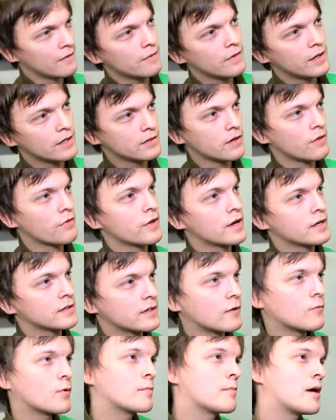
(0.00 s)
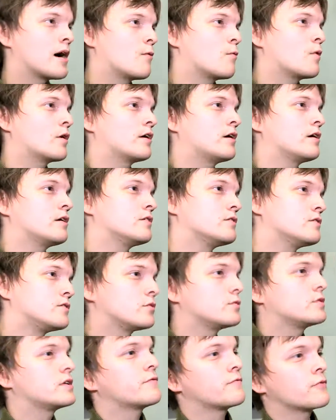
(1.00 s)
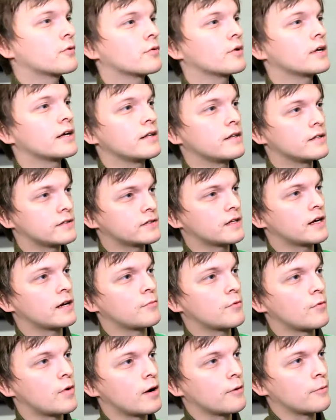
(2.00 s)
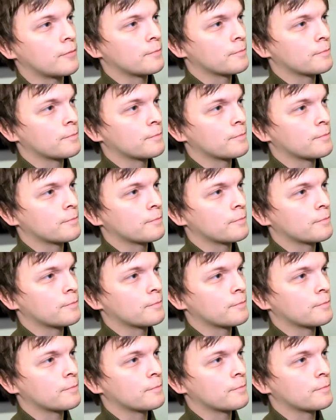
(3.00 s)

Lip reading: these are things that we might want to do differently this time around?